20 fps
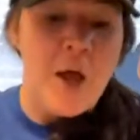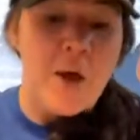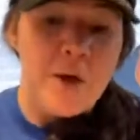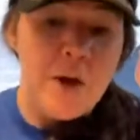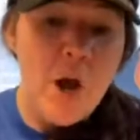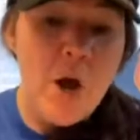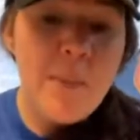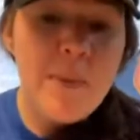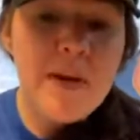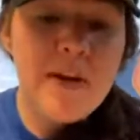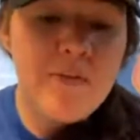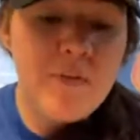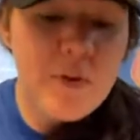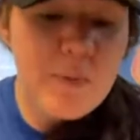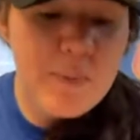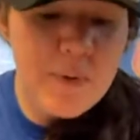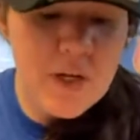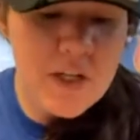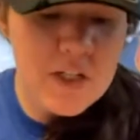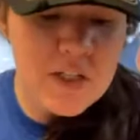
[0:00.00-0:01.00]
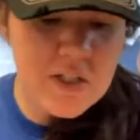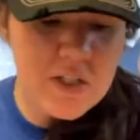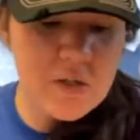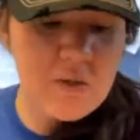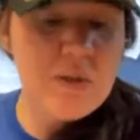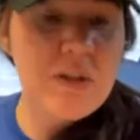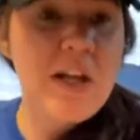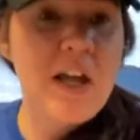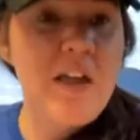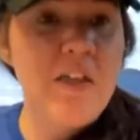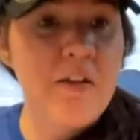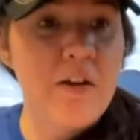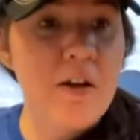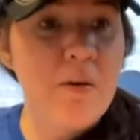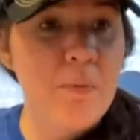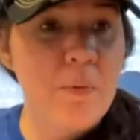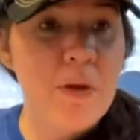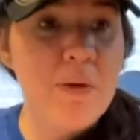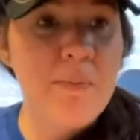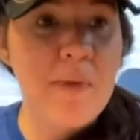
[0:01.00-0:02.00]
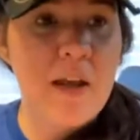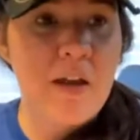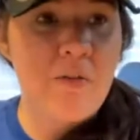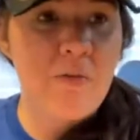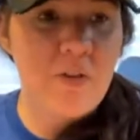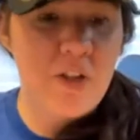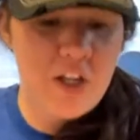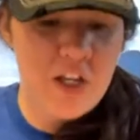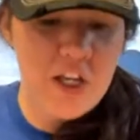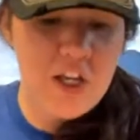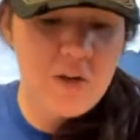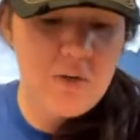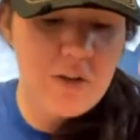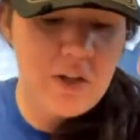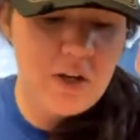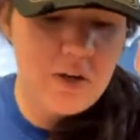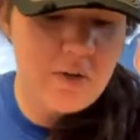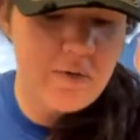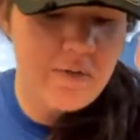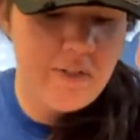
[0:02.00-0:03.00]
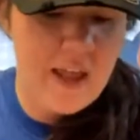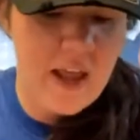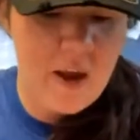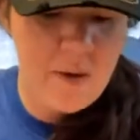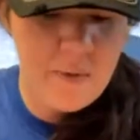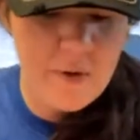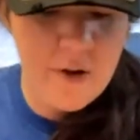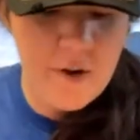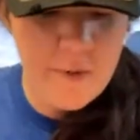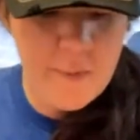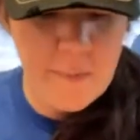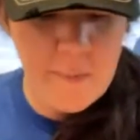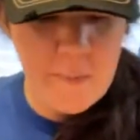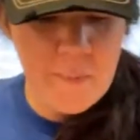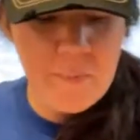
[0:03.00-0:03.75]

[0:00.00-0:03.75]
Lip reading: no, but if you put two together, it would make a really cute little flower.